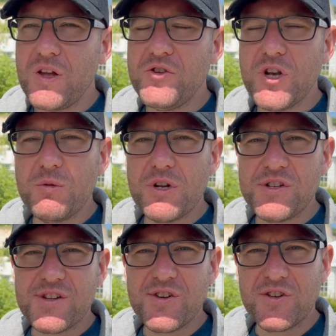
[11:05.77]
Do you know what
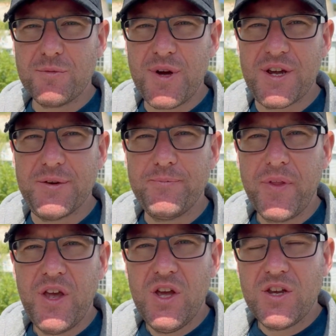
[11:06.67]
it tastes like to me?
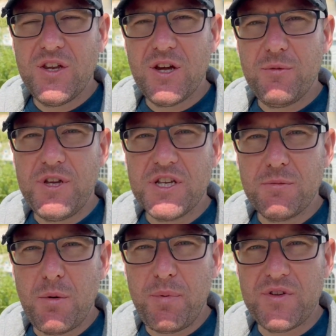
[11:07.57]
You know when you
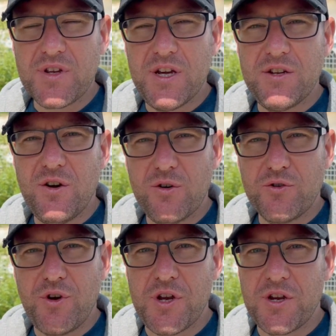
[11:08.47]
dip a biscuit in your hot
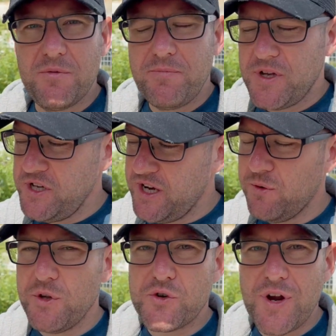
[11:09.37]
drink and you
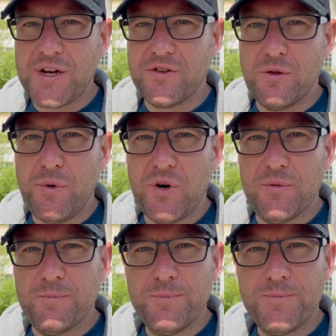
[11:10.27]
get all the dregs at the
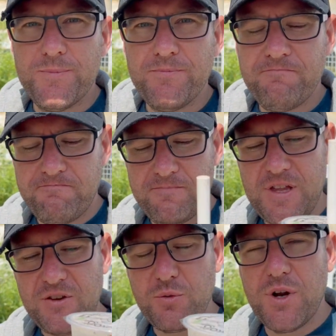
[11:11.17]
bottom?
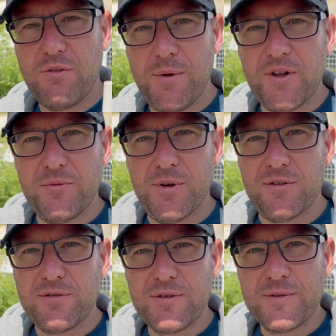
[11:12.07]
That's what it reminds me
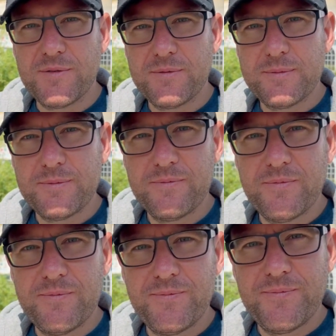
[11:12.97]

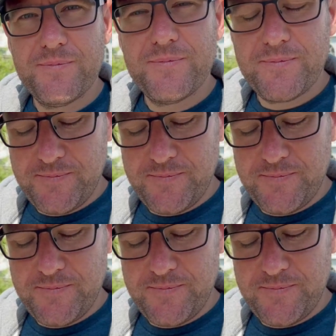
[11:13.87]
of. What a